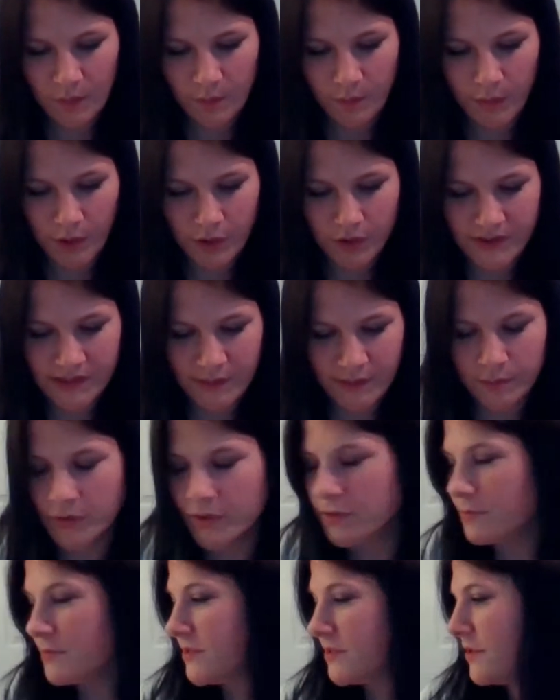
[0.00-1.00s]
Birds and
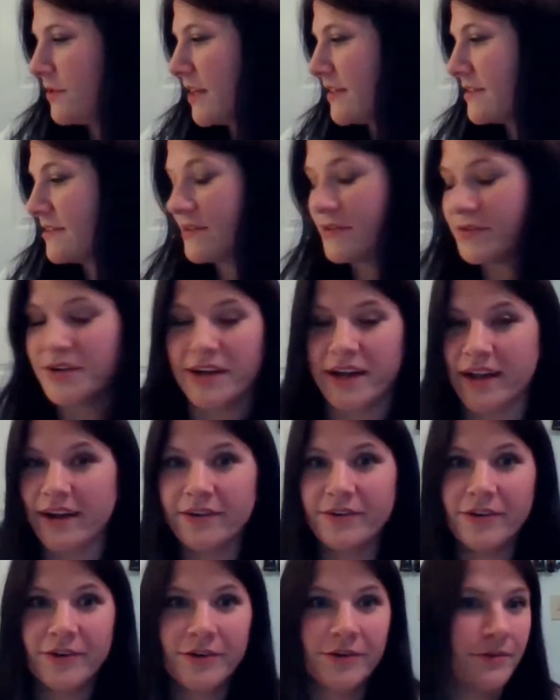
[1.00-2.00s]
Blooms, 2003. I
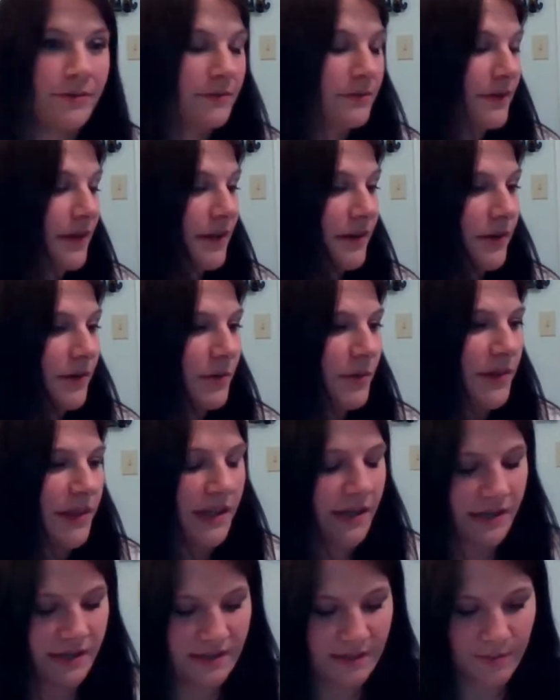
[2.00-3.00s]
don't know. I don't know what
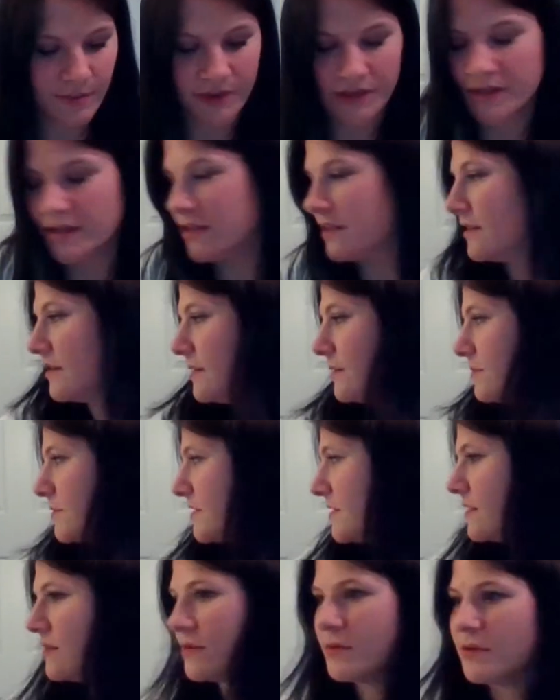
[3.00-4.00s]
that is, but uh, I'm
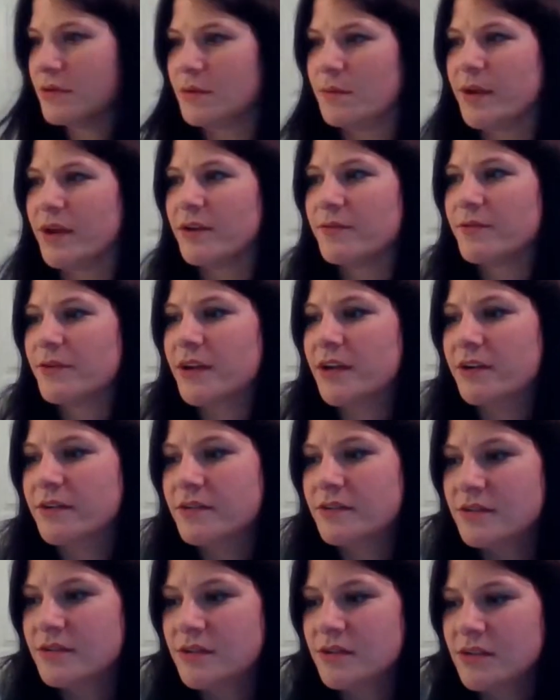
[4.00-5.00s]
just gonna throw it in the bag for now.
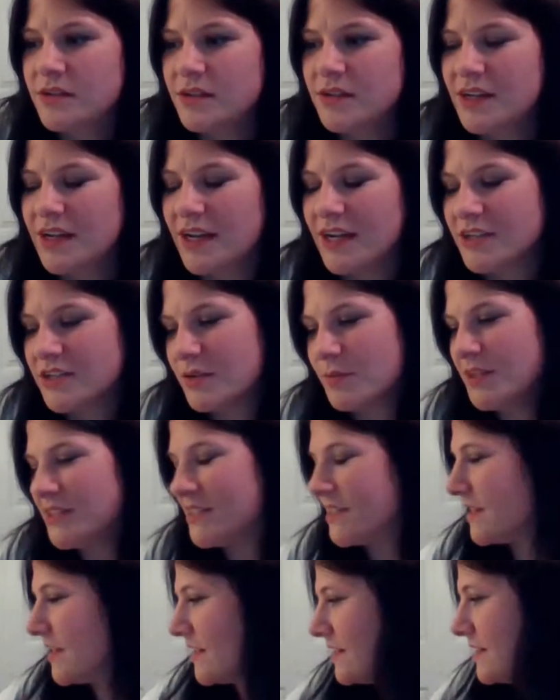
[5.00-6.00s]
Actually, I
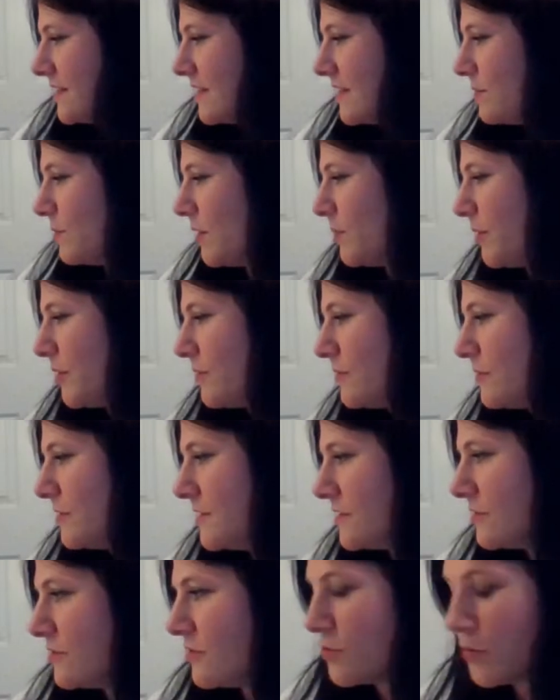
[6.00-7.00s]
might set that That might be a
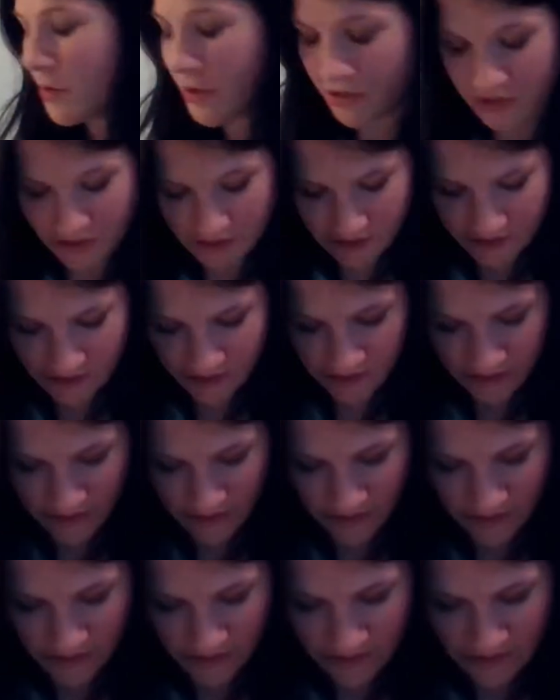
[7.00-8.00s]
research project.
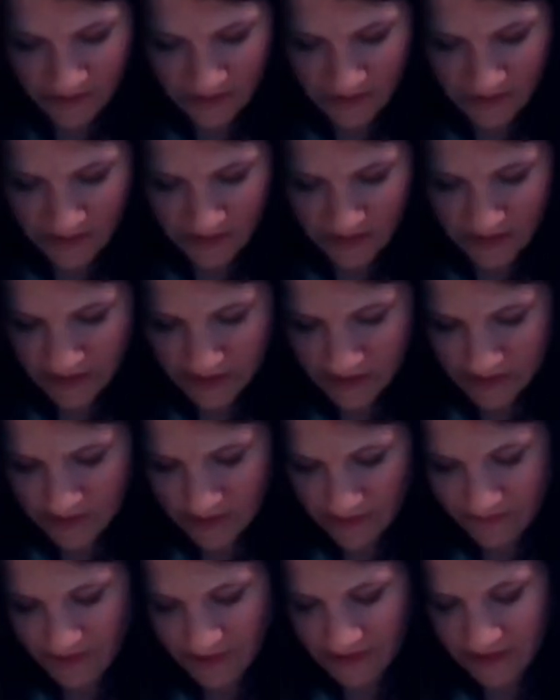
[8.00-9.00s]

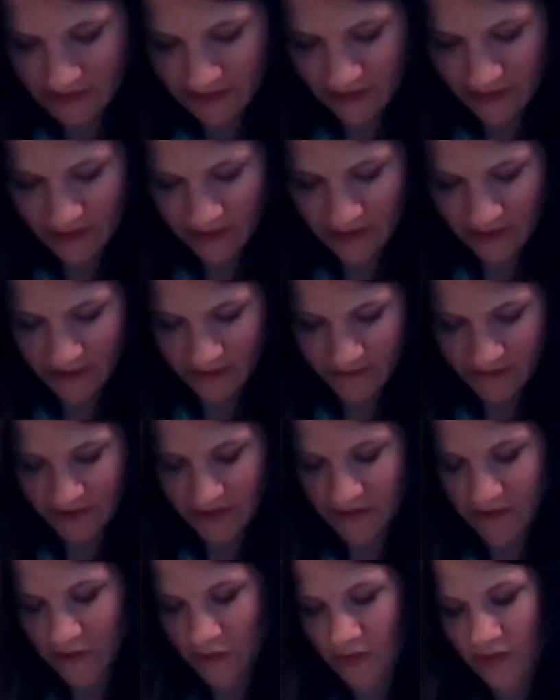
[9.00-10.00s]
See if that's got any
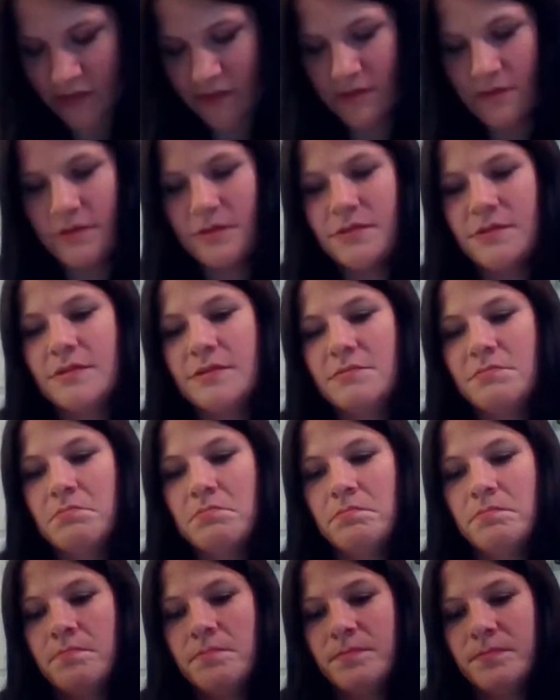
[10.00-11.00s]
value to it.
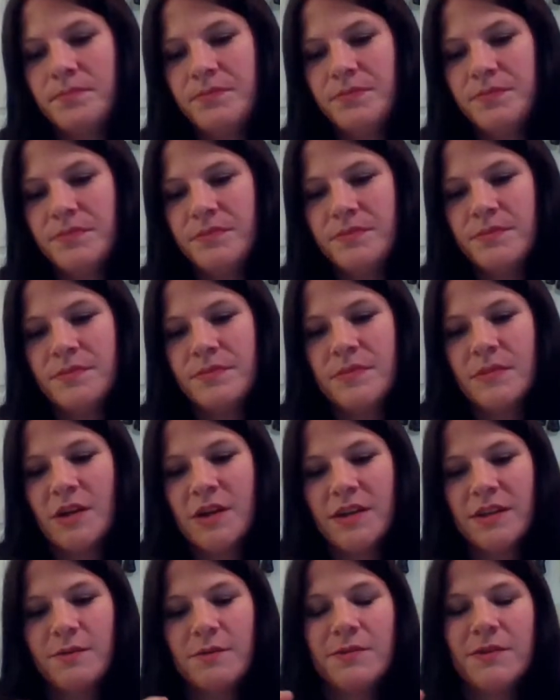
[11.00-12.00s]

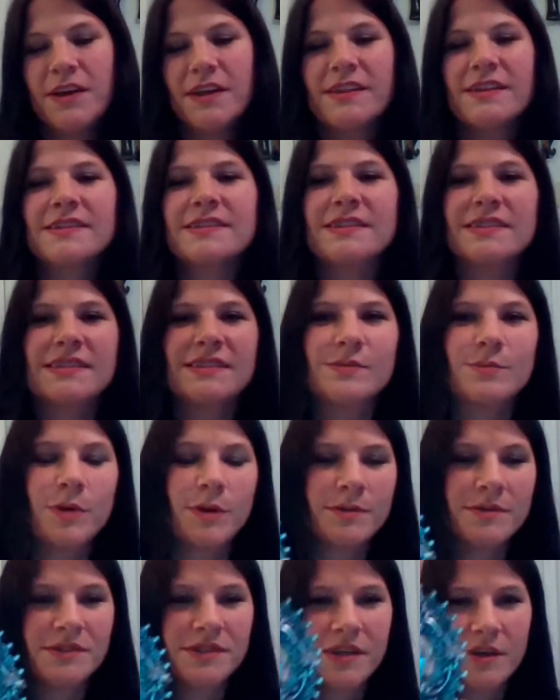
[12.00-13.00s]
All right, then we've got this. This will
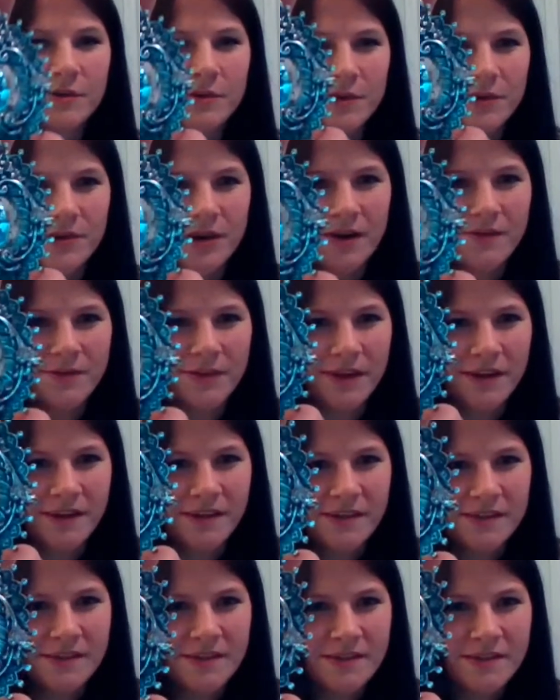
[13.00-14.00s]
probably just go in a crap lot.